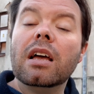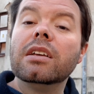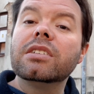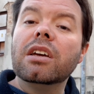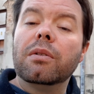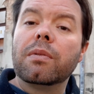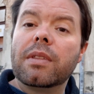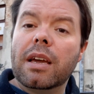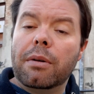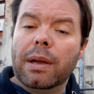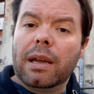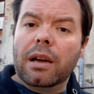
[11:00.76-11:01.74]
So
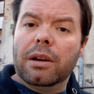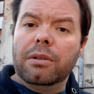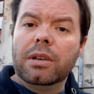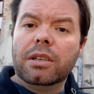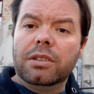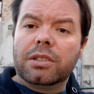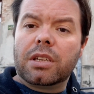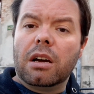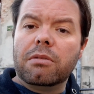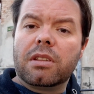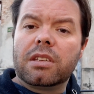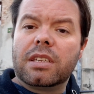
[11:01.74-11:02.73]
there we go. You start
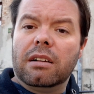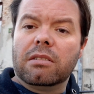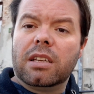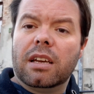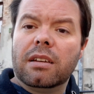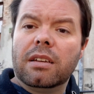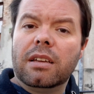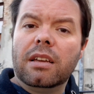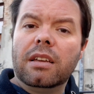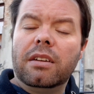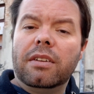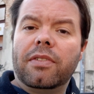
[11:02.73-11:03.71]
with the CELTA.
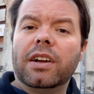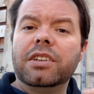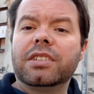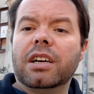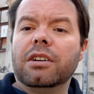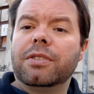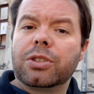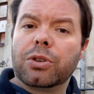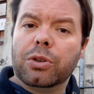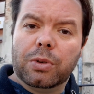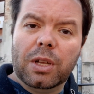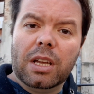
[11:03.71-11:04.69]
You find yourself a
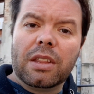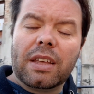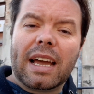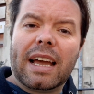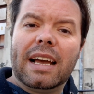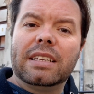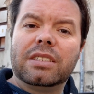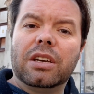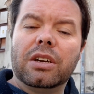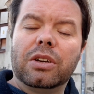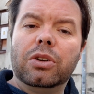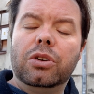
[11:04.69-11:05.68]
school that has
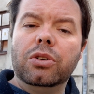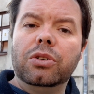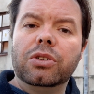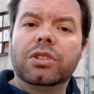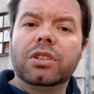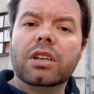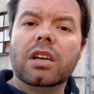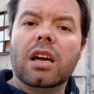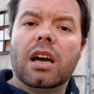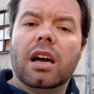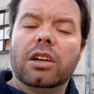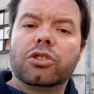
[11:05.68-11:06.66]
a good
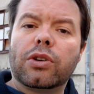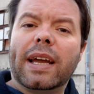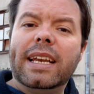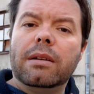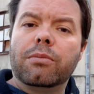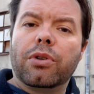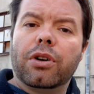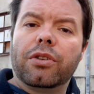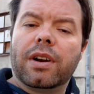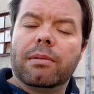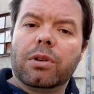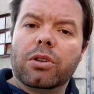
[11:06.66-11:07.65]
training
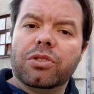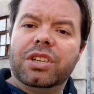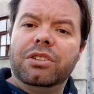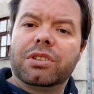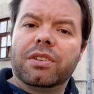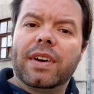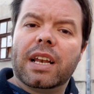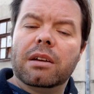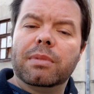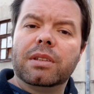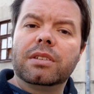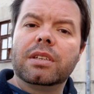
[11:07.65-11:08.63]
program, continuous
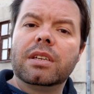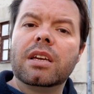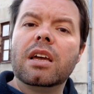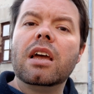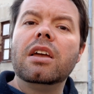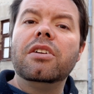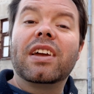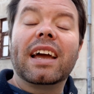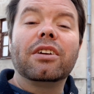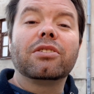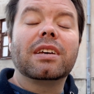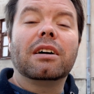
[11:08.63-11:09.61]
development. You
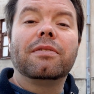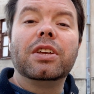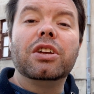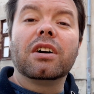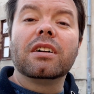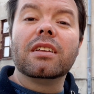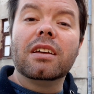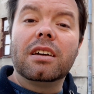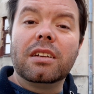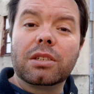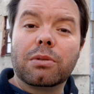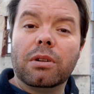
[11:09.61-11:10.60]
get yourself a young
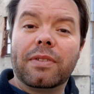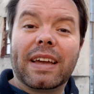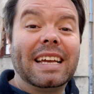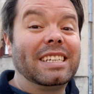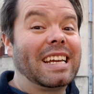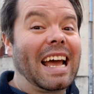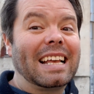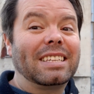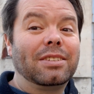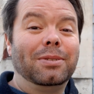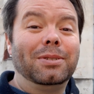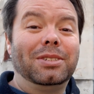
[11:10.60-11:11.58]
learner's qualification as
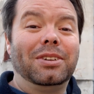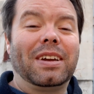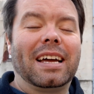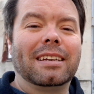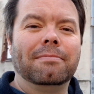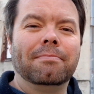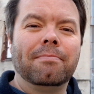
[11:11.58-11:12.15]
soon as you can.